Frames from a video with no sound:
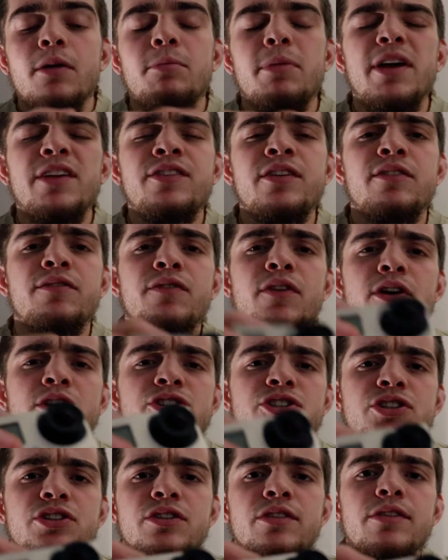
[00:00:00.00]
Basic
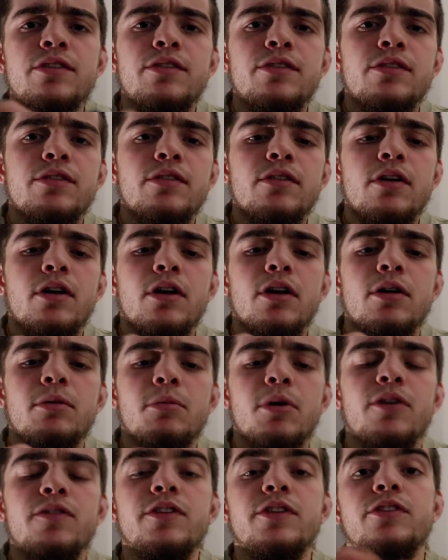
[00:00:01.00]
functions
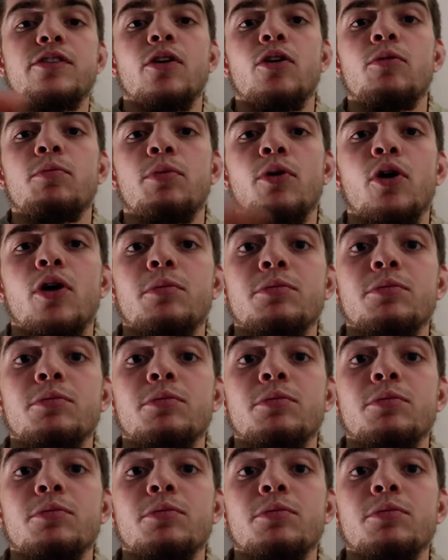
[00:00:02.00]
of this GoPro,